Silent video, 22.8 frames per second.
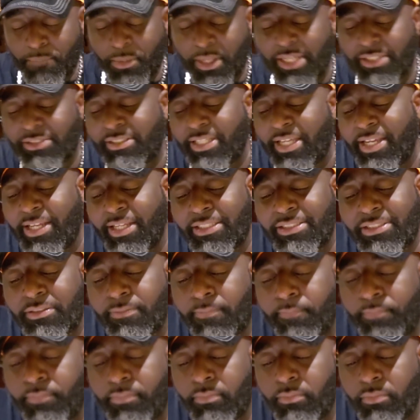It
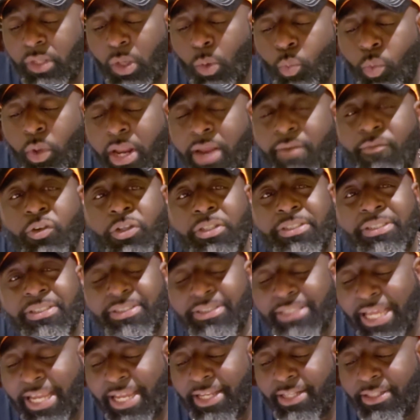says, whatever
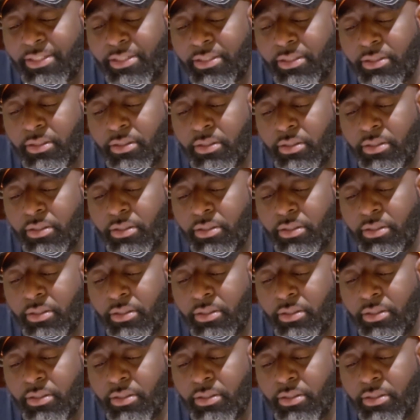state